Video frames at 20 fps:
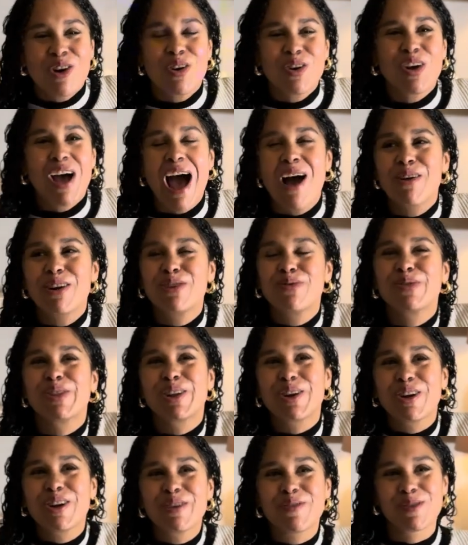How can you
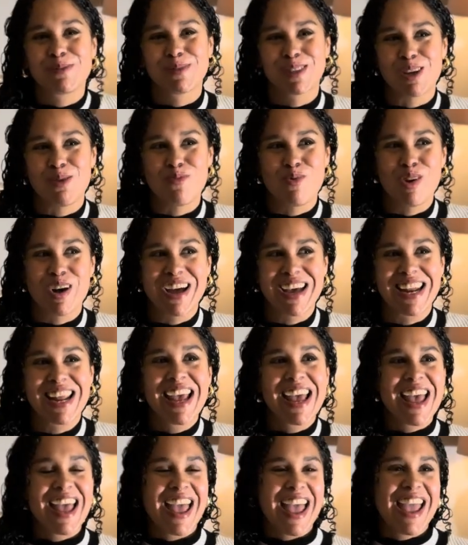learn from someone
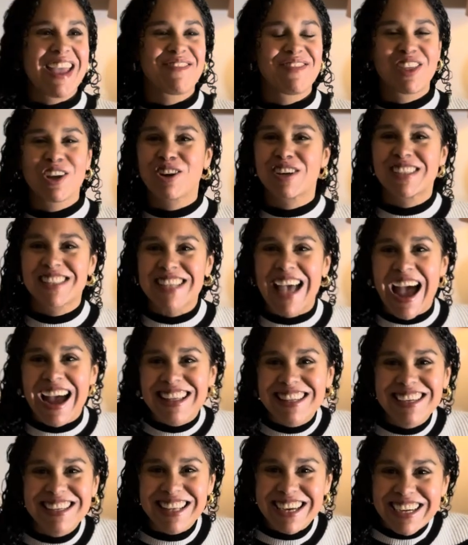if they're
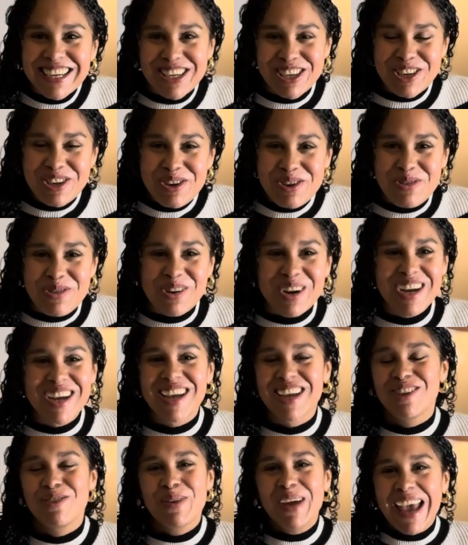exactly like you?
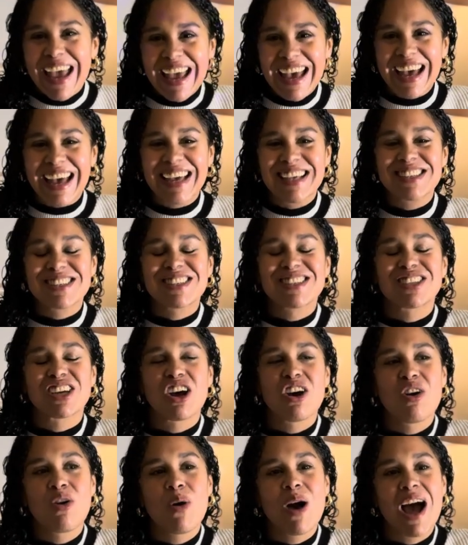You can't.
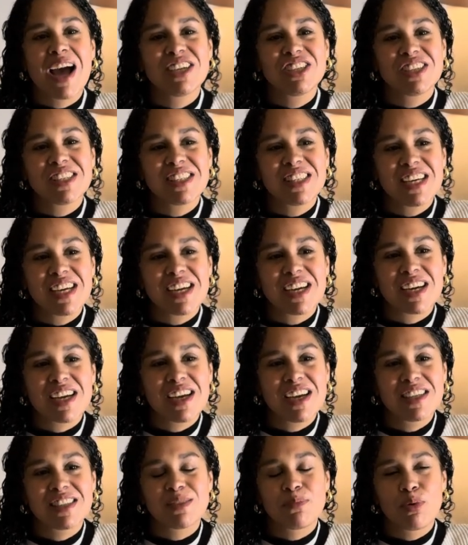So I just think
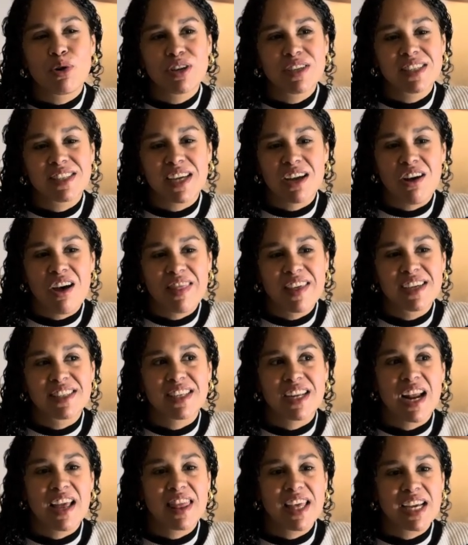it's important to say all this,
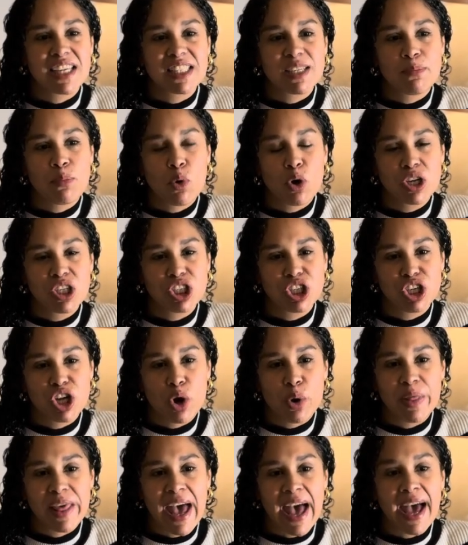and I think it's important to
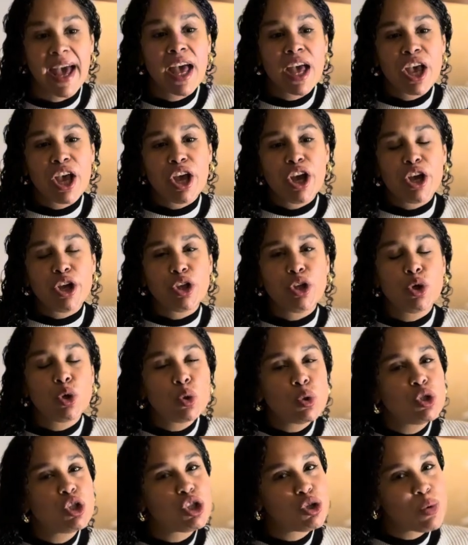know that
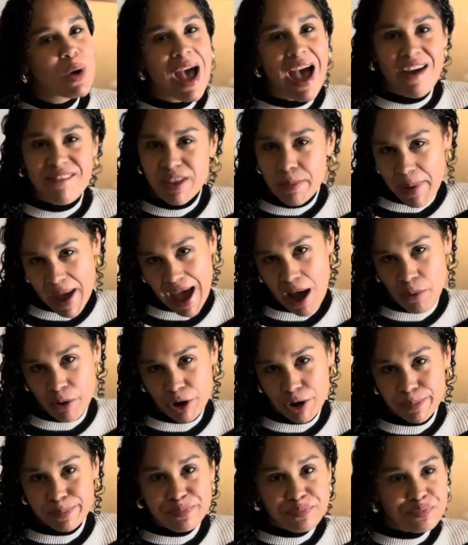you do have the
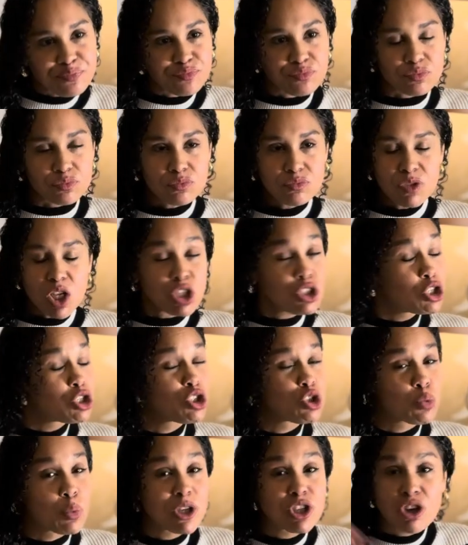power to
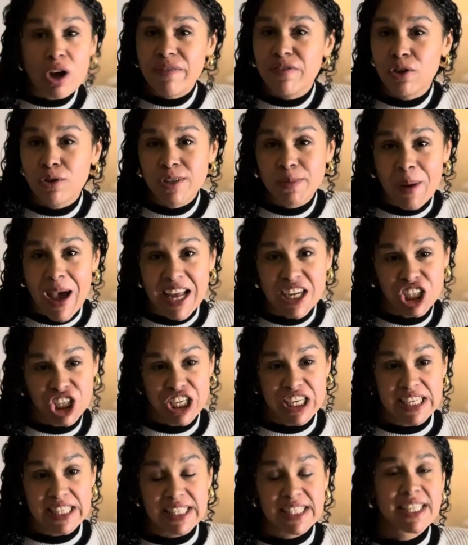switch off those bad
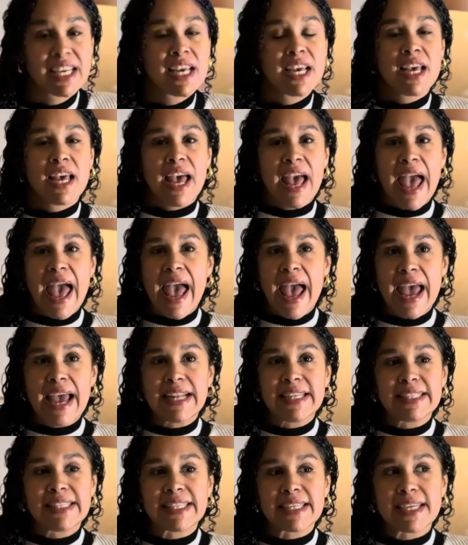genes
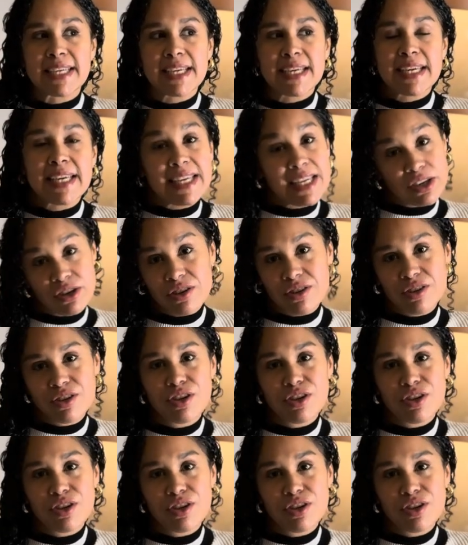and heal.